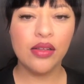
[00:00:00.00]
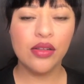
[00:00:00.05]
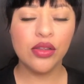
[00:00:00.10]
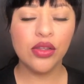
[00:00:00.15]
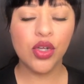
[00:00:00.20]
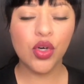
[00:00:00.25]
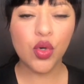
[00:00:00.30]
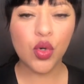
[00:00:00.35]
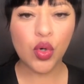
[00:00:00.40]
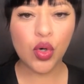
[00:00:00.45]

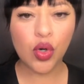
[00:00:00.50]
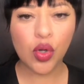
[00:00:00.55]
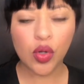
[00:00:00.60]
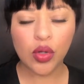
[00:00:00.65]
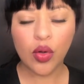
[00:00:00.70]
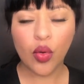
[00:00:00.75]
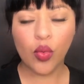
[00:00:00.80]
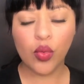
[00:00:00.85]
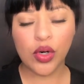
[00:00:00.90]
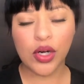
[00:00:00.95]

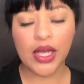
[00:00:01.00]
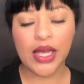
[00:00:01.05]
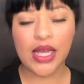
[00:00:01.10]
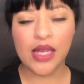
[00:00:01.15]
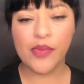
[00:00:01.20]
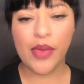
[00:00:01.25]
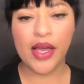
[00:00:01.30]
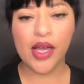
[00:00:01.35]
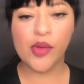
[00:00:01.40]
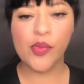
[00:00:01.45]
local
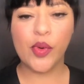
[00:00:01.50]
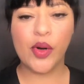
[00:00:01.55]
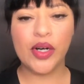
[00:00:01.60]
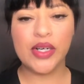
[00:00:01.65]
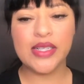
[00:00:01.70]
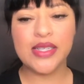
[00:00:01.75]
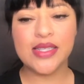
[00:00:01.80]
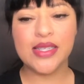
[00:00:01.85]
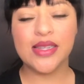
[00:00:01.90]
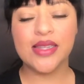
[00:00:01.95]
working makeup
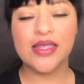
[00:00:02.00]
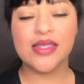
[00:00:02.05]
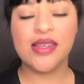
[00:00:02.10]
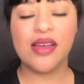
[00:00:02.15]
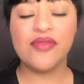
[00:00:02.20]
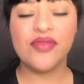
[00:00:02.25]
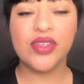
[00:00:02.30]
artist in the San